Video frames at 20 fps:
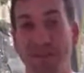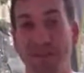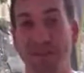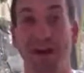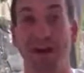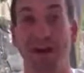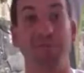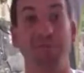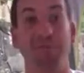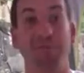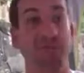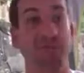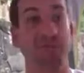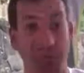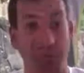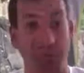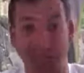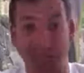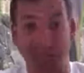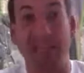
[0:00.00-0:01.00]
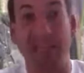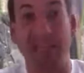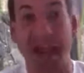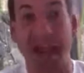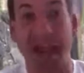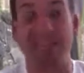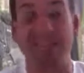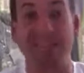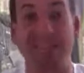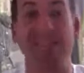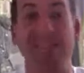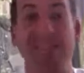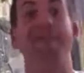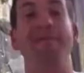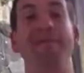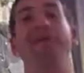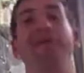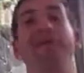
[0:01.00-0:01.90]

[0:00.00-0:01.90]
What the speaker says: So you can get access to that.